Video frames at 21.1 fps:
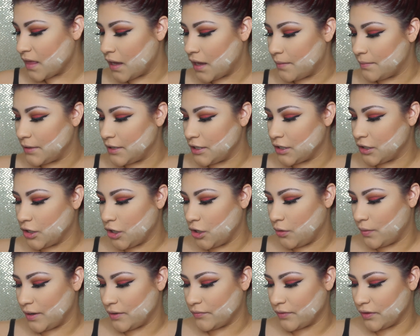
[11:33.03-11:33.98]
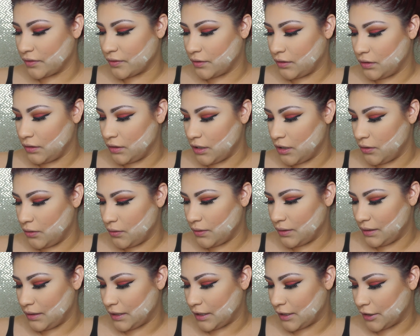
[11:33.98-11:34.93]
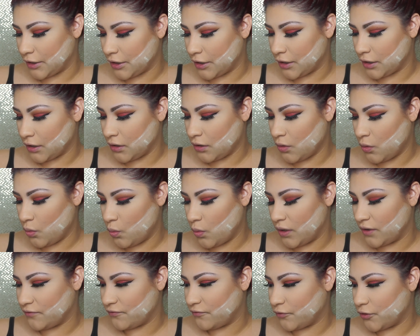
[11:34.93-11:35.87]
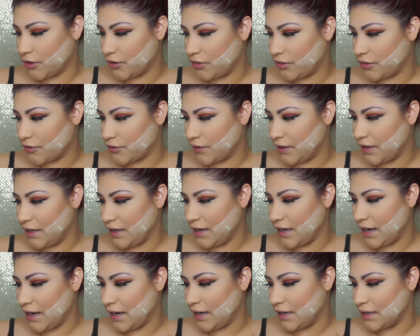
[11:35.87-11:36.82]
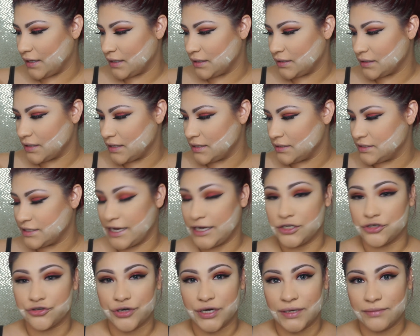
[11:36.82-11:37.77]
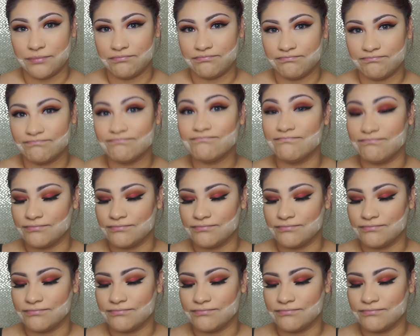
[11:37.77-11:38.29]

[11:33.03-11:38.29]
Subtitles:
I'm going to go in with Glow Glitter, 143, and Daydream.